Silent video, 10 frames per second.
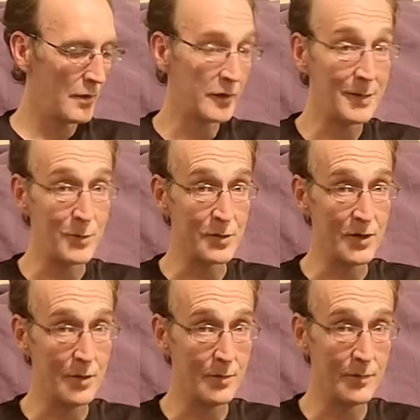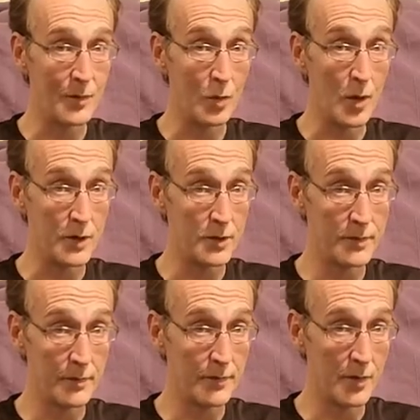So I'll keep using them for what I
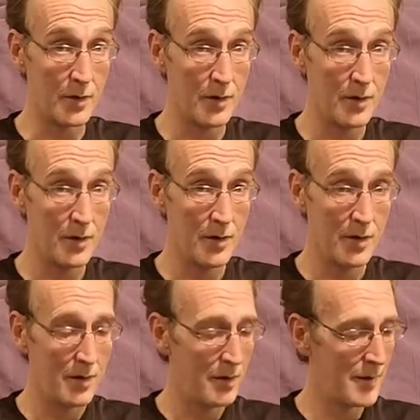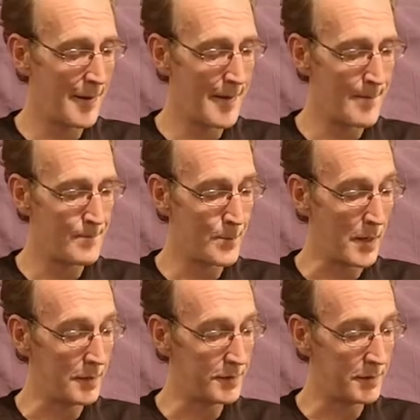used them for.
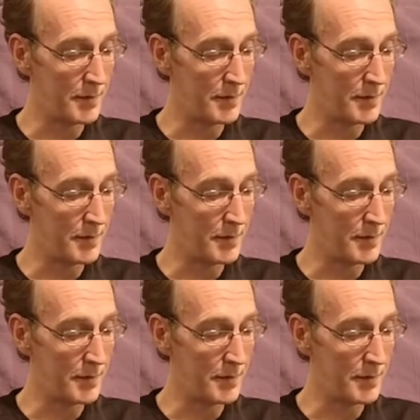But